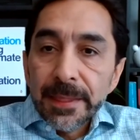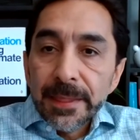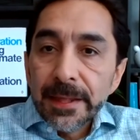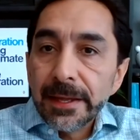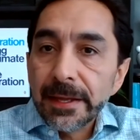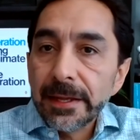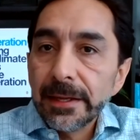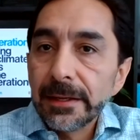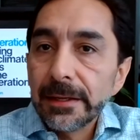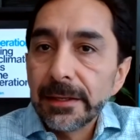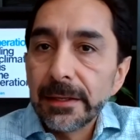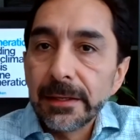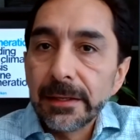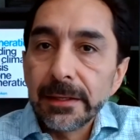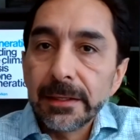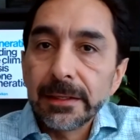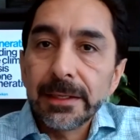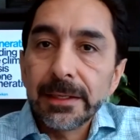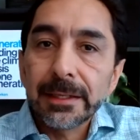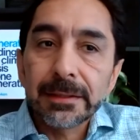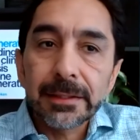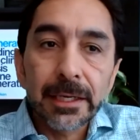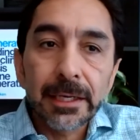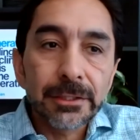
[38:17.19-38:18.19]

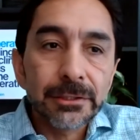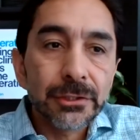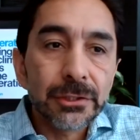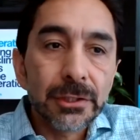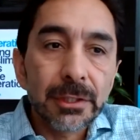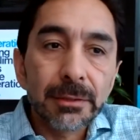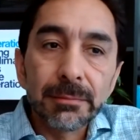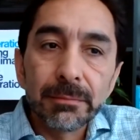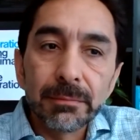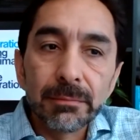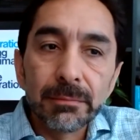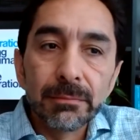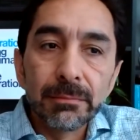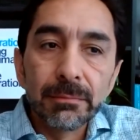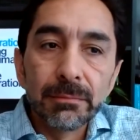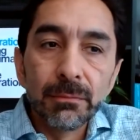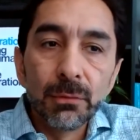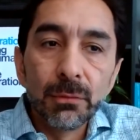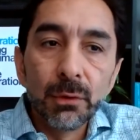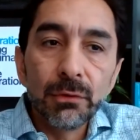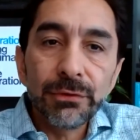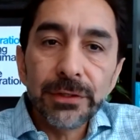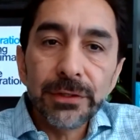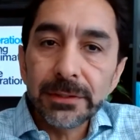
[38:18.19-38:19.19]
Natasha,
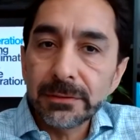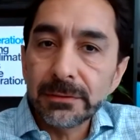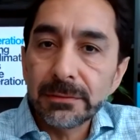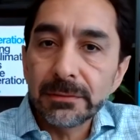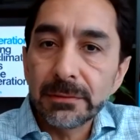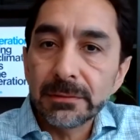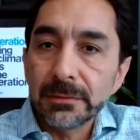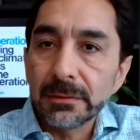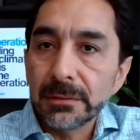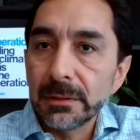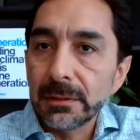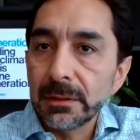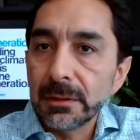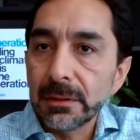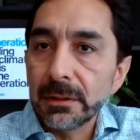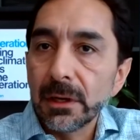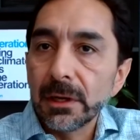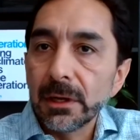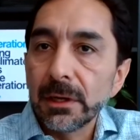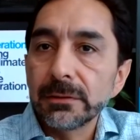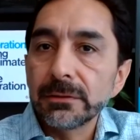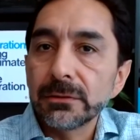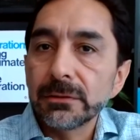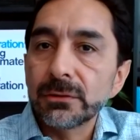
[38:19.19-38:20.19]
moving
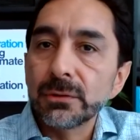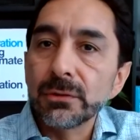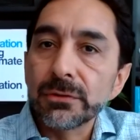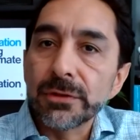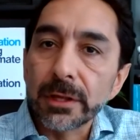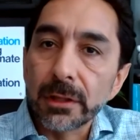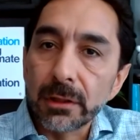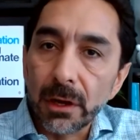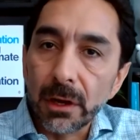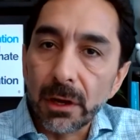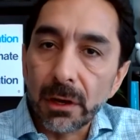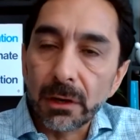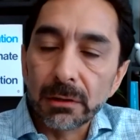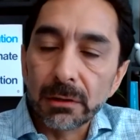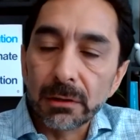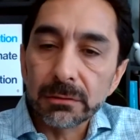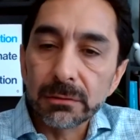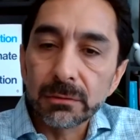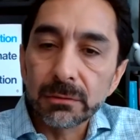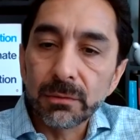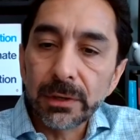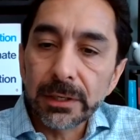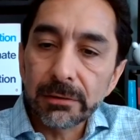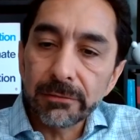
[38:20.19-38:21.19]
on to the law,
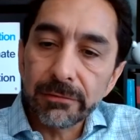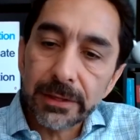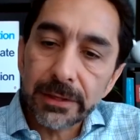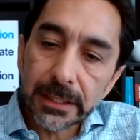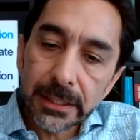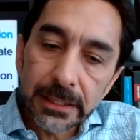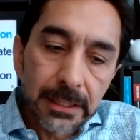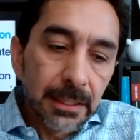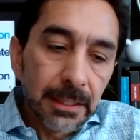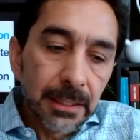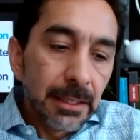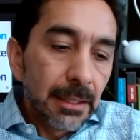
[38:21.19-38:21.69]
one of the